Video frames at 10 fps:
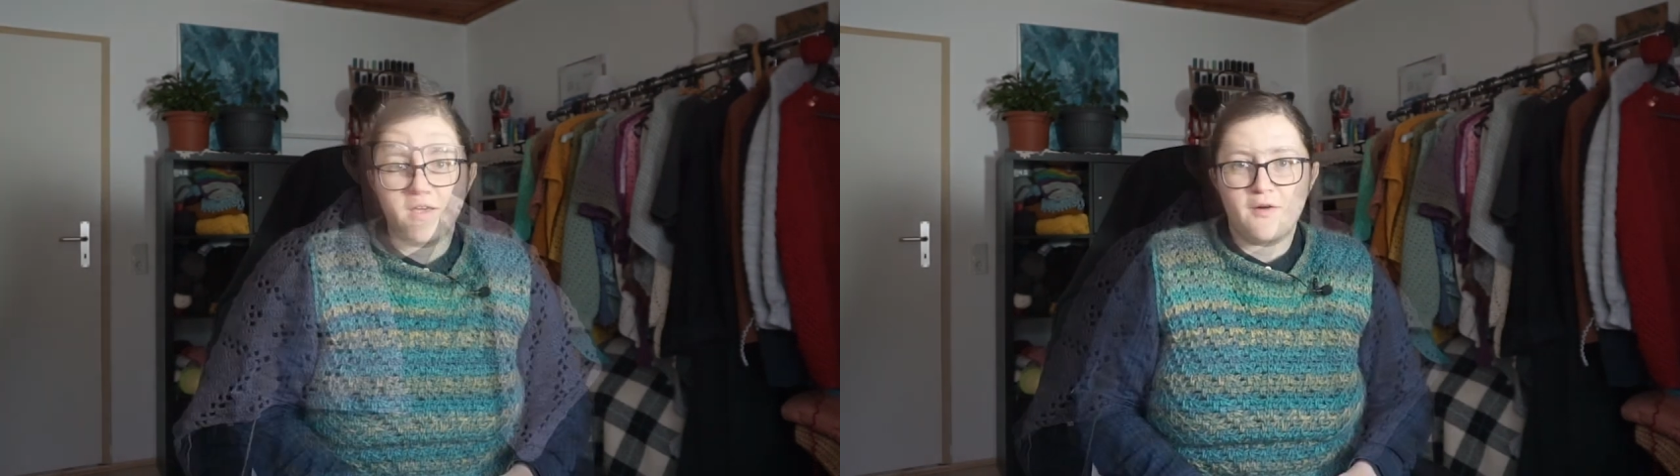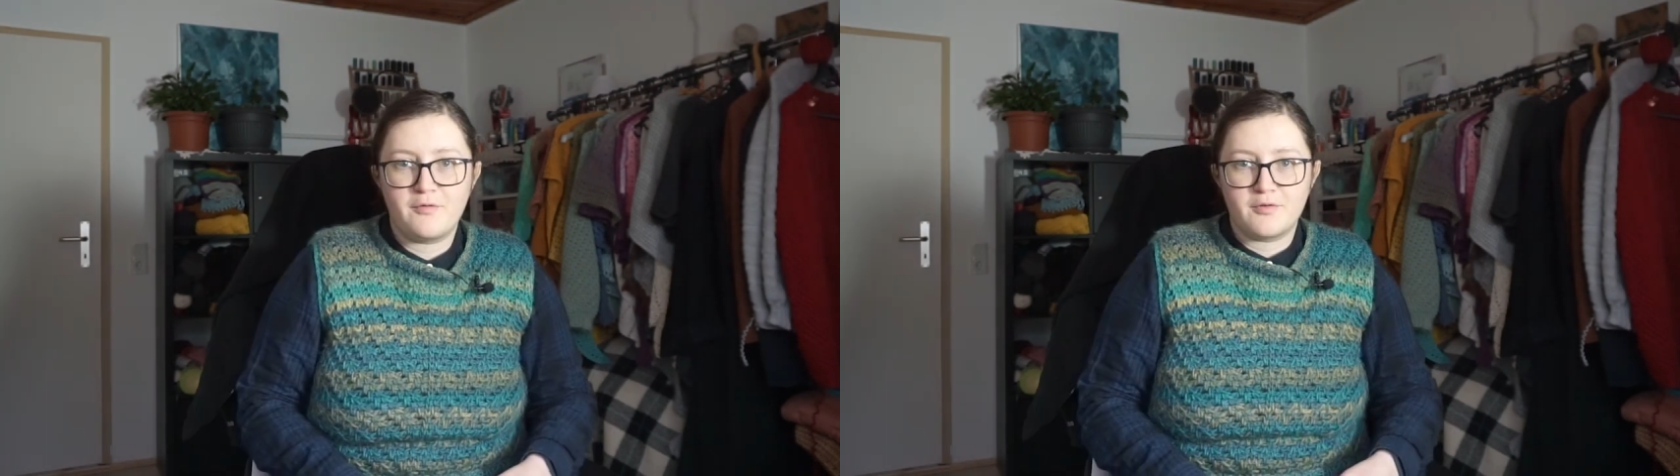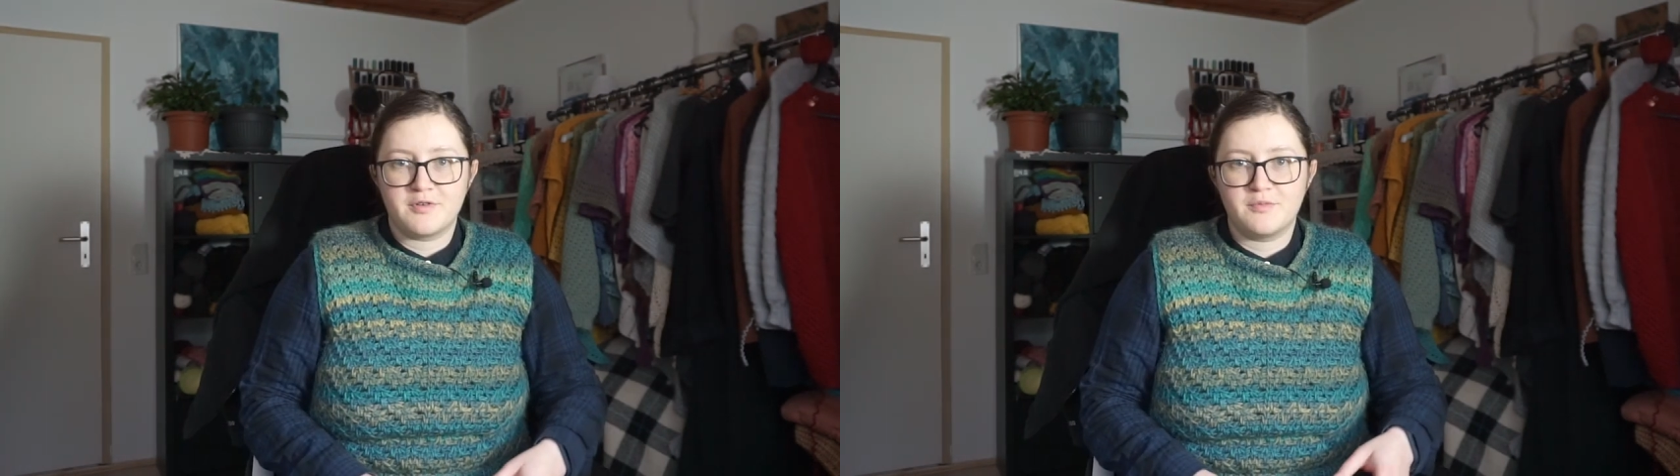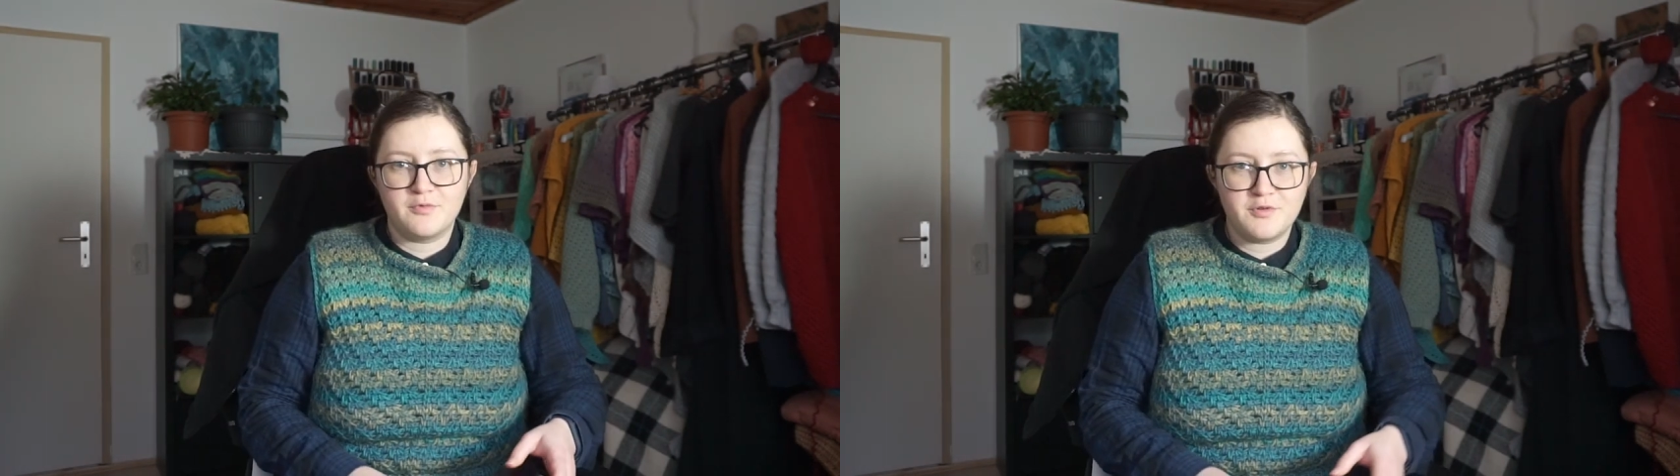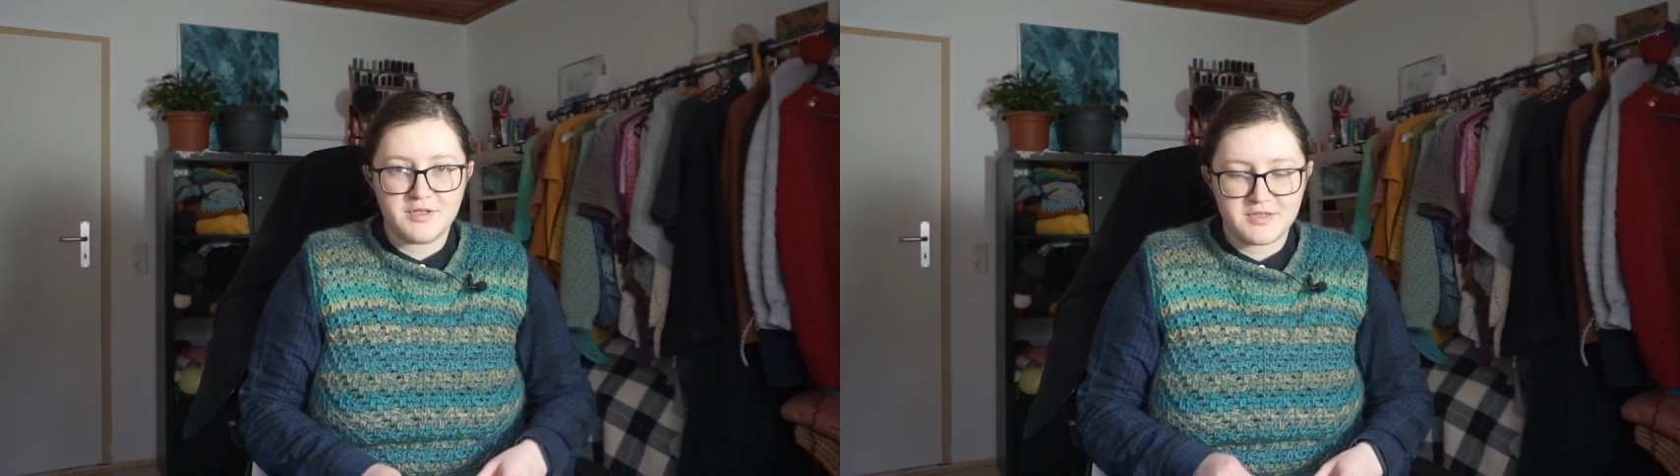Now for the
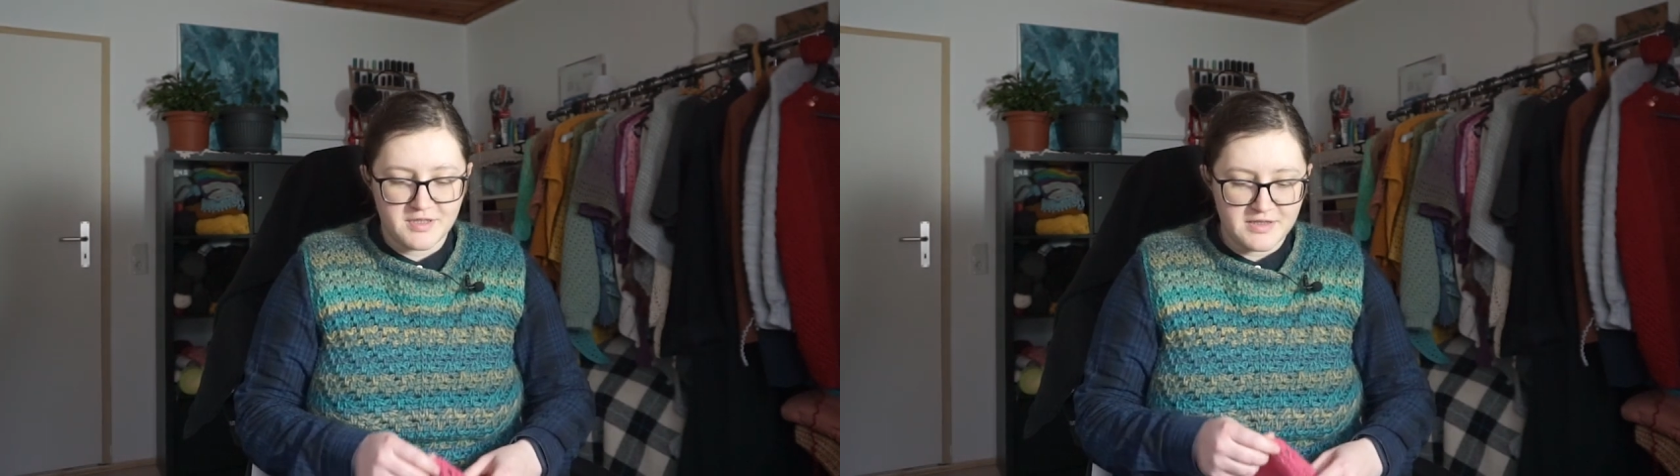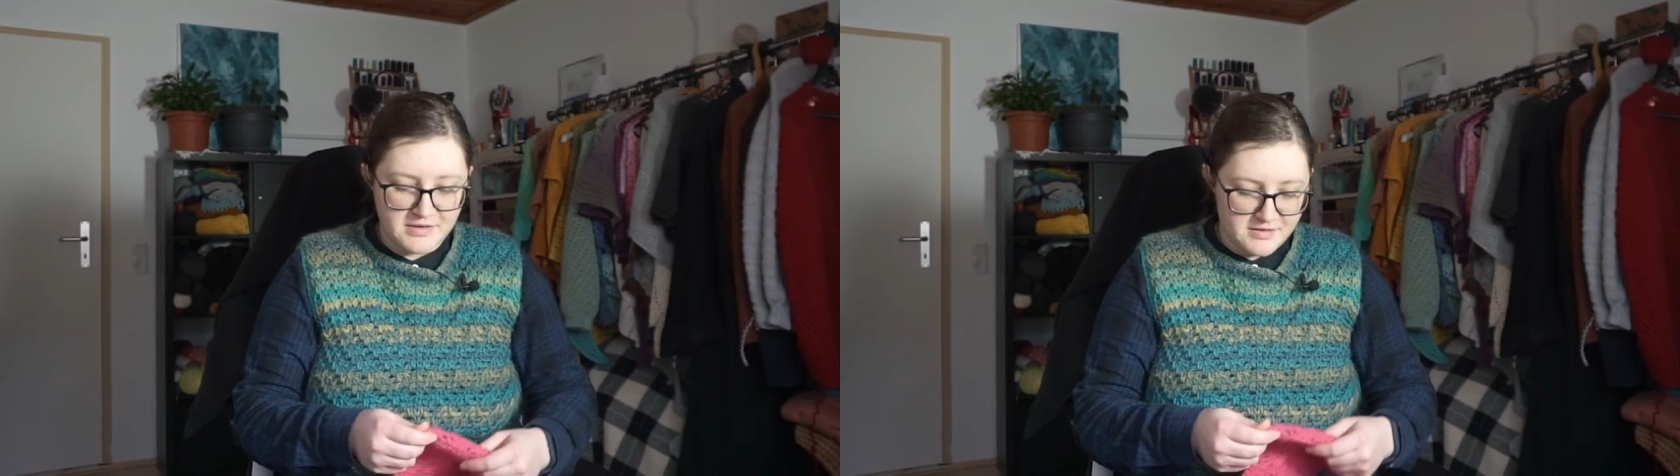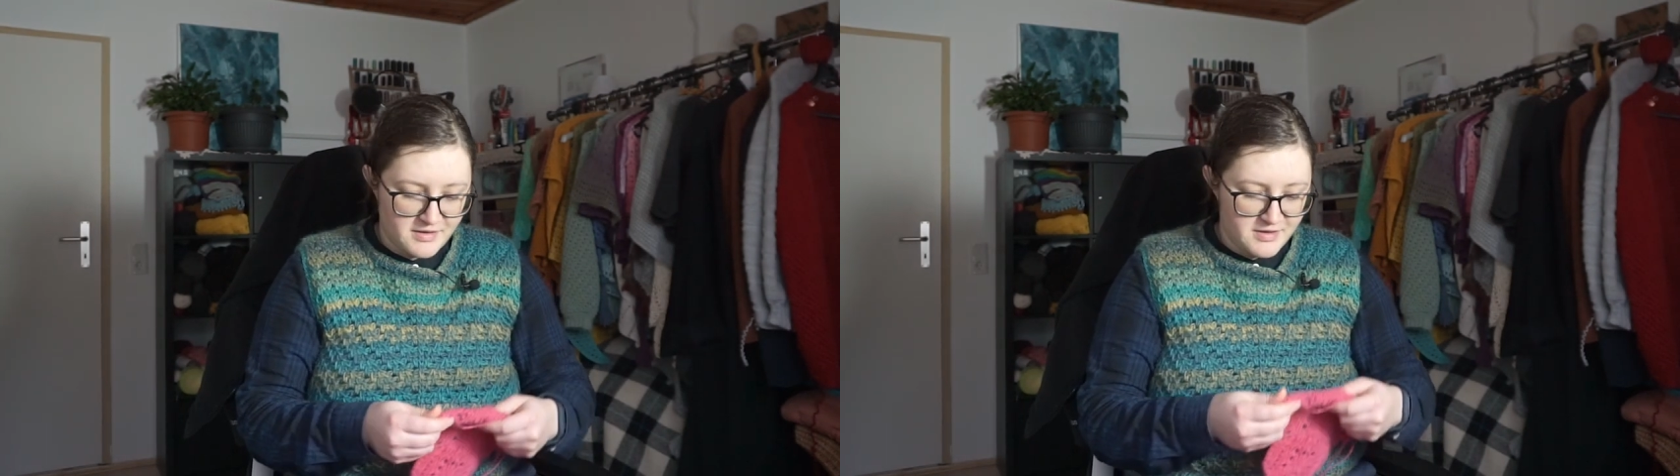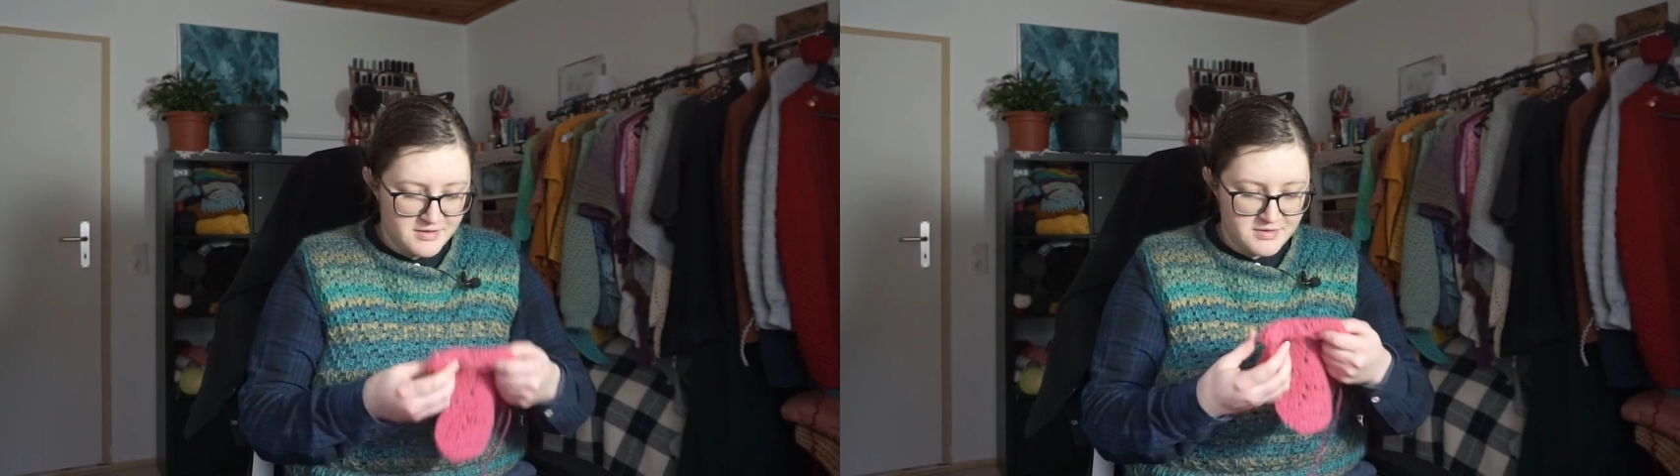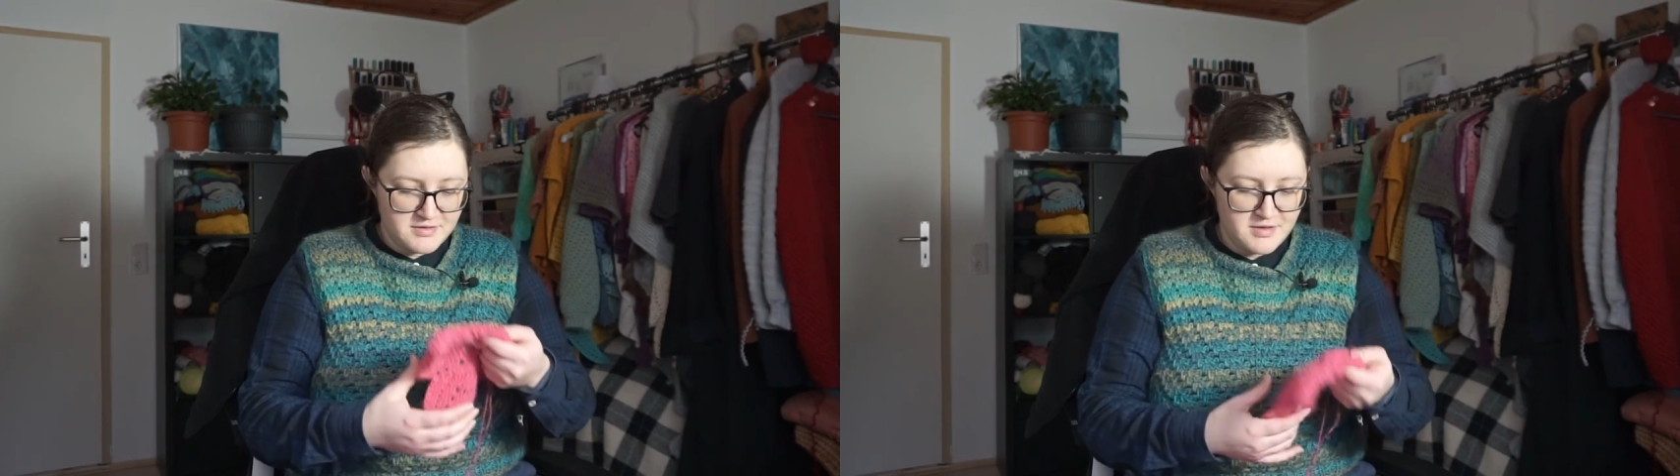more exciting
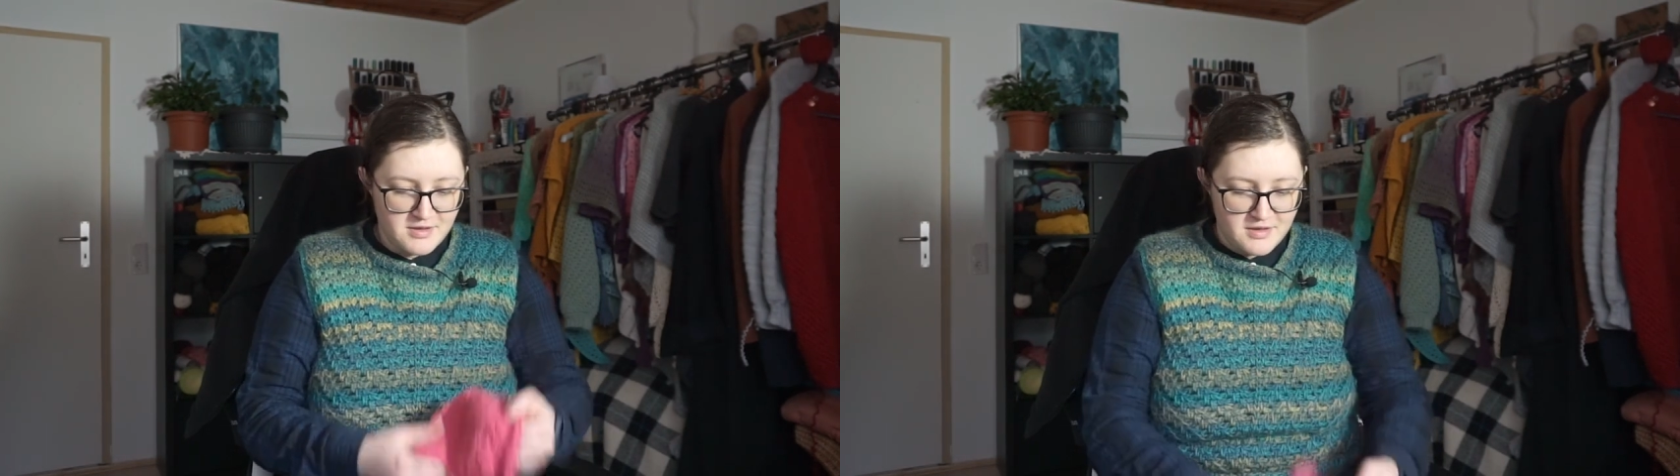things,